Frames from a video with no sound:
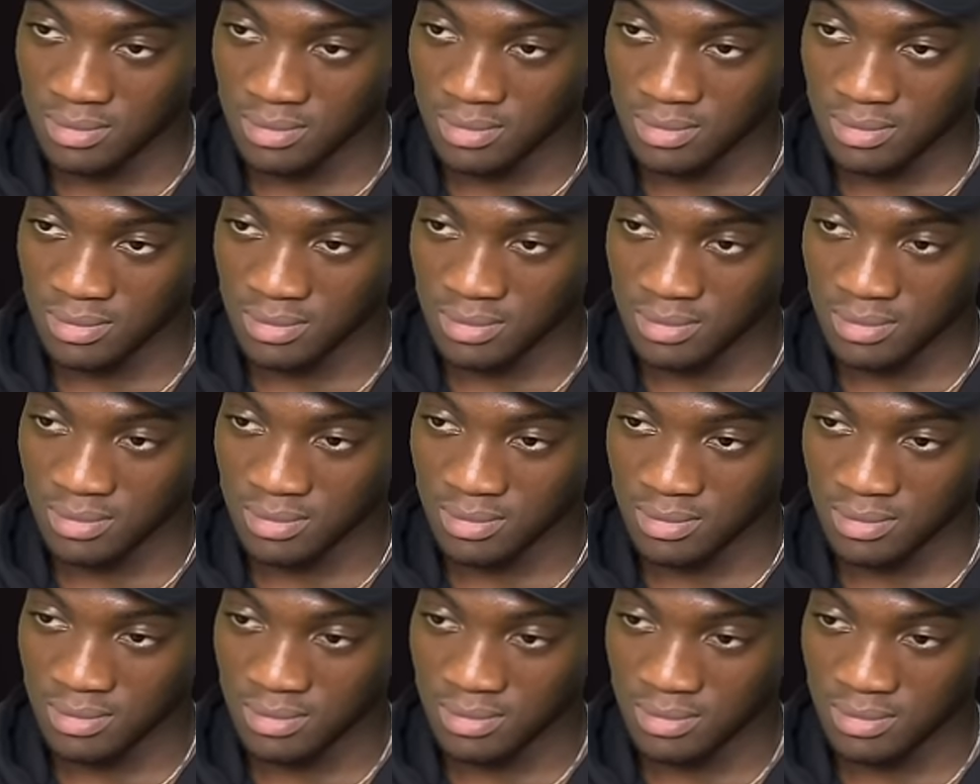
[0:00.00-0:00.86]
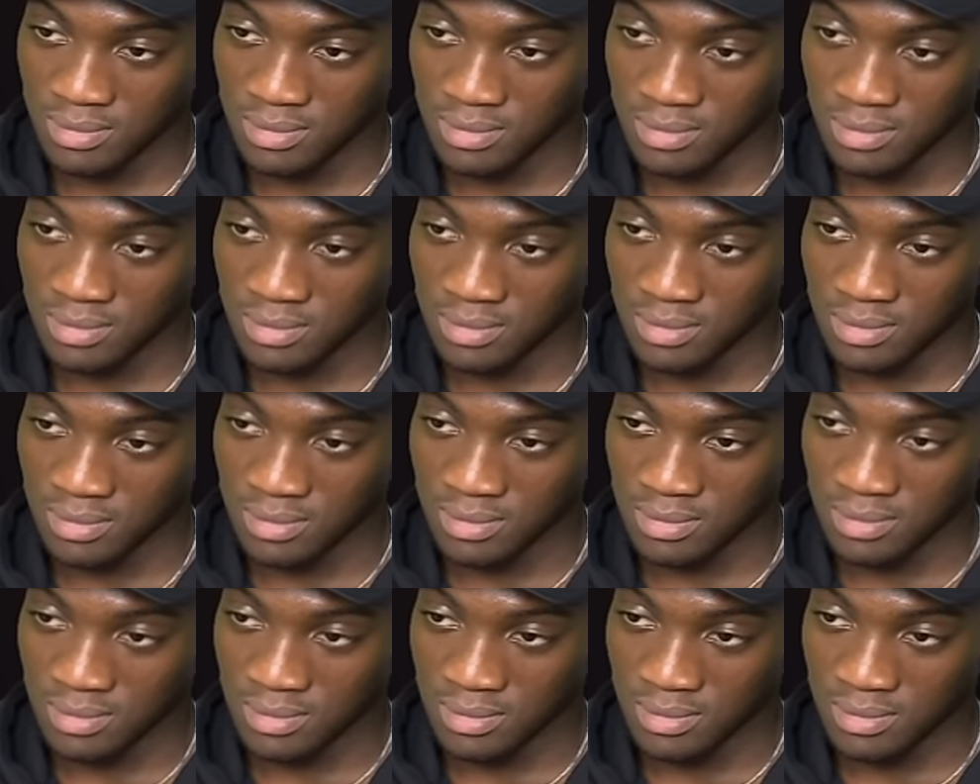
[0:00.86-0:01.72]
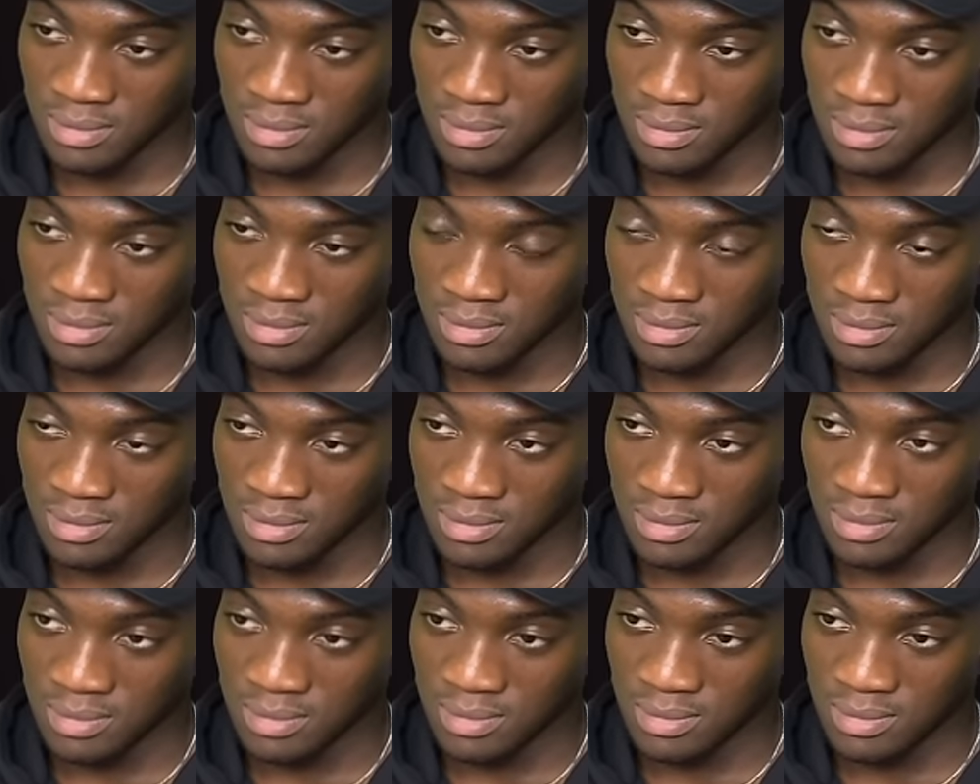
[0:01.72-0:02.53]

(silent)